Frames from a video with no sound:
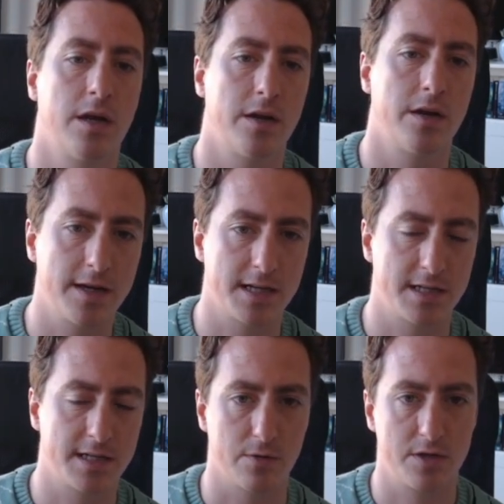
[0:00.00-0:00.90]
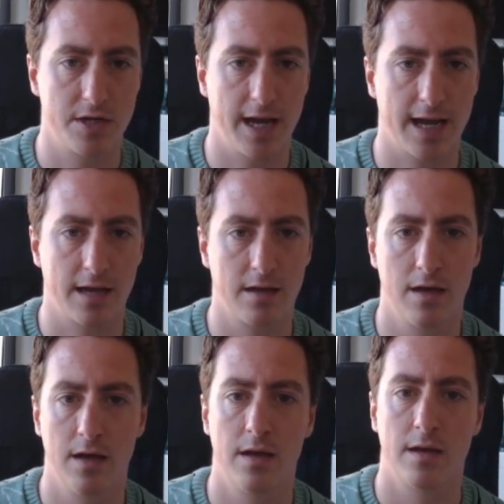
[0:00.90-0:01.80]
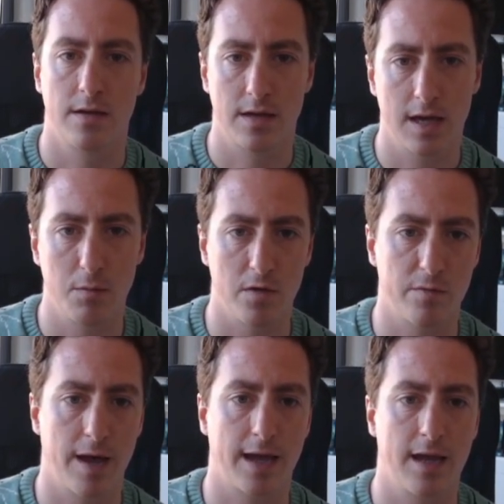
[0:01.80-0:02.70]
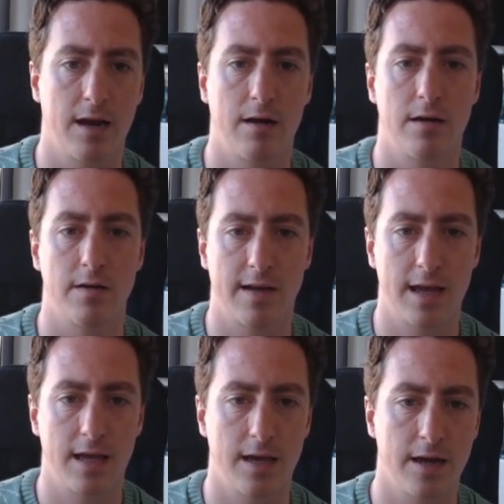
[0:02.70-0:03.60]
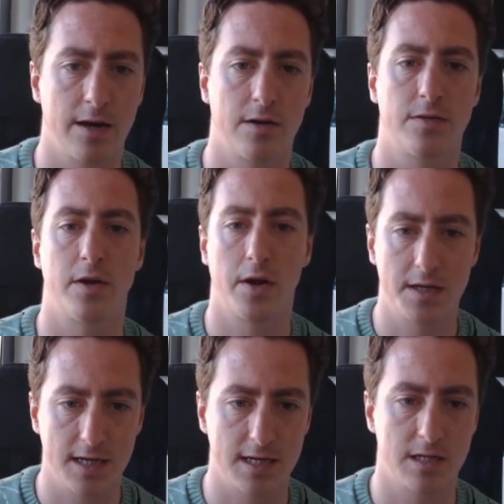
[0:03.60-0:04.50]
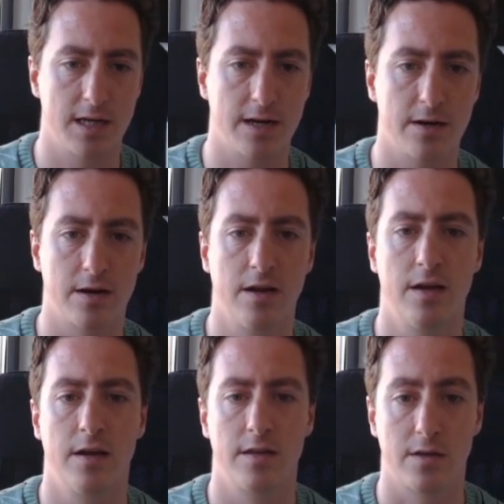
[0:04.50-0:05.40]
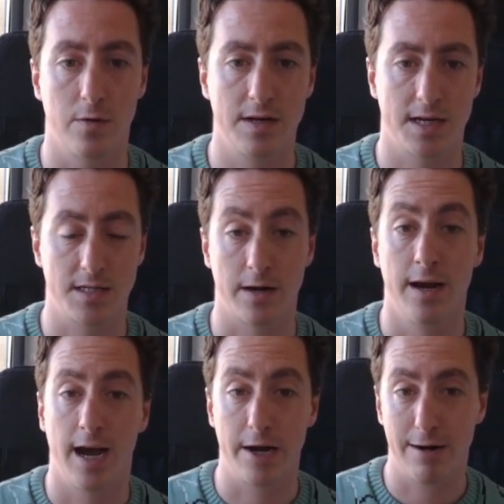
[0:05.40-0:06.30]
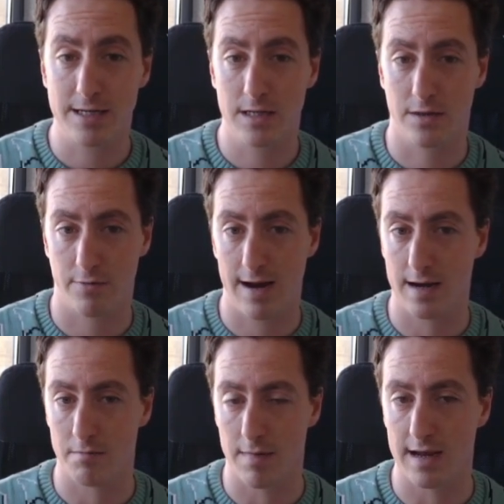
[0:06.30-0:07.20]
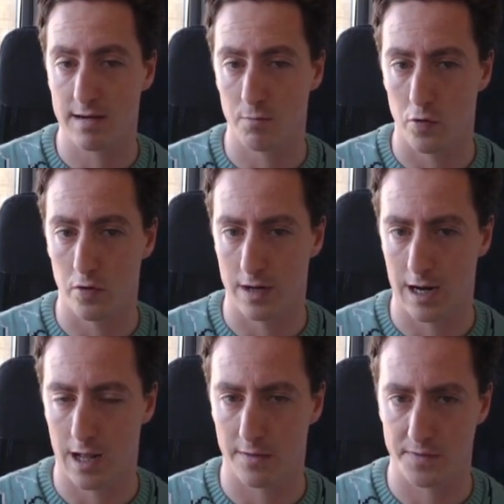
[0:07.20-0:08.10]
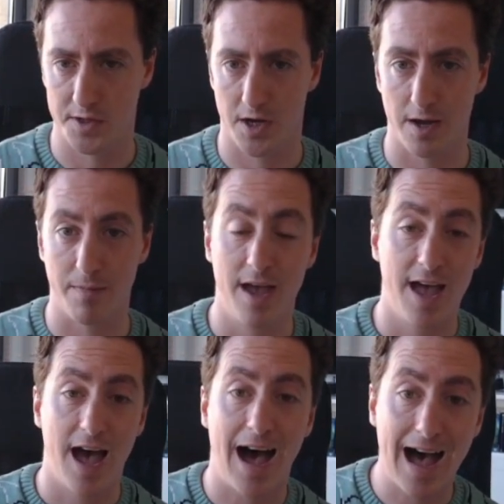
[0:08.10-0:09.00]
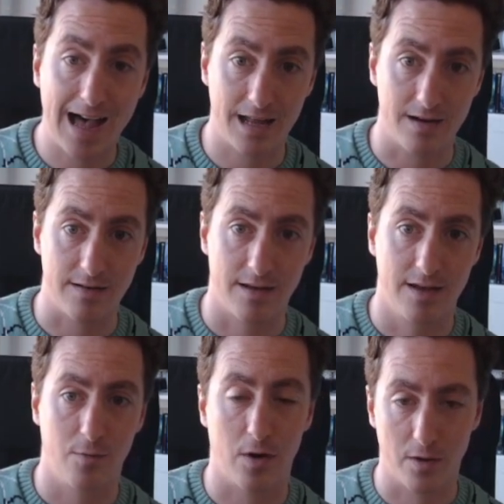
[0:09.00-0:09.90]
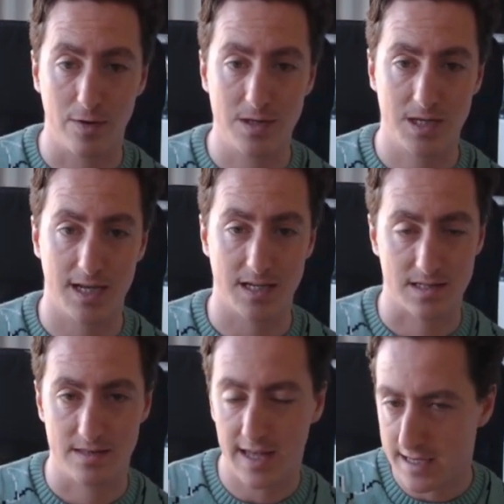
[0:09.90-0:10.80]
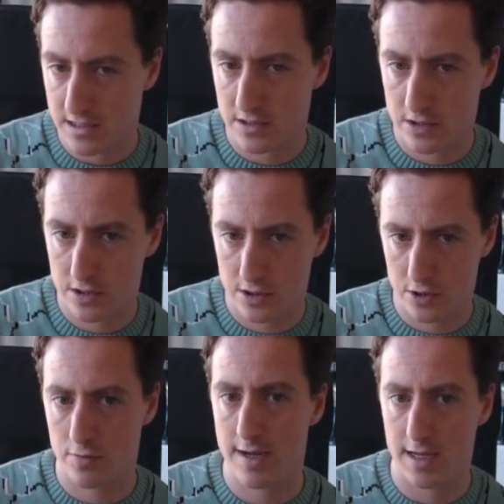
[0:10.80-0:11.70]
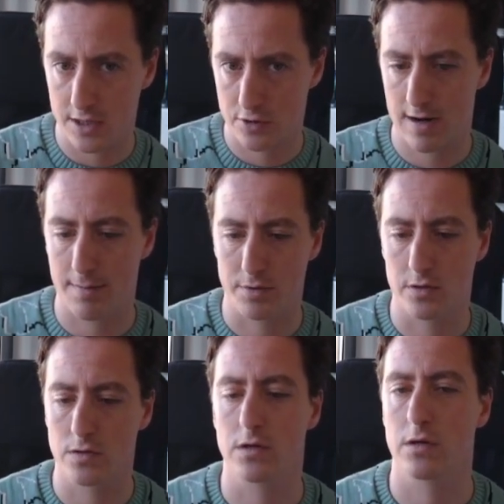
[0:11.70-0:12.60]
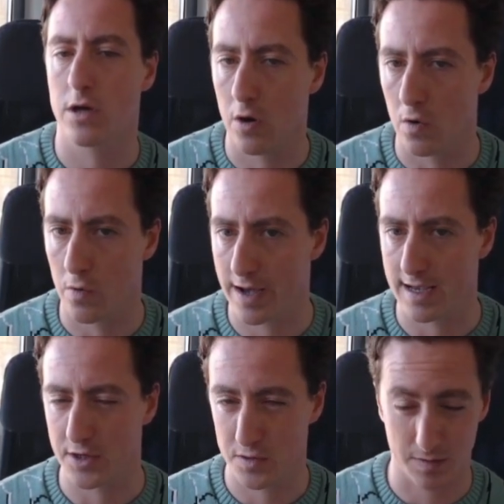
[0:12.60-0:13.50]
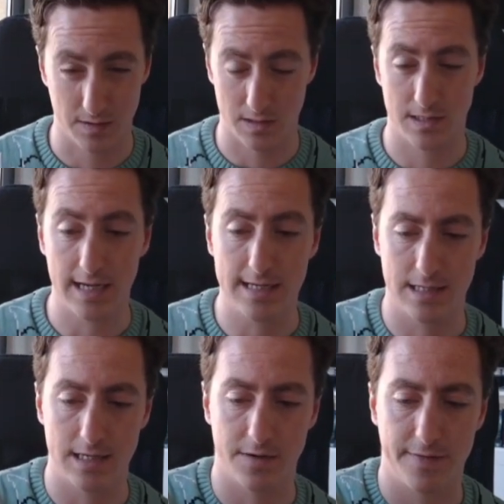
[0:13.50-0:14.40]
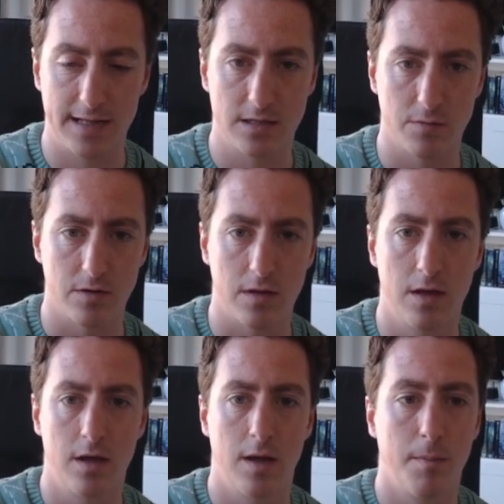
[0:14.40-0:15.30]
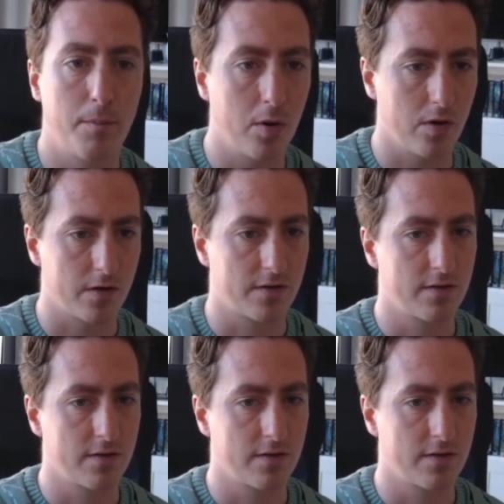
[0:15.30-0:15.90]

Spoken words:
knight takes here with check, king moves back here, you take here, the knight takes here, the queen takes here, and you're actually threatening mate in one a lot of the time. And what I will say is that trick and trap doesn't go away just because it's easily defensible, but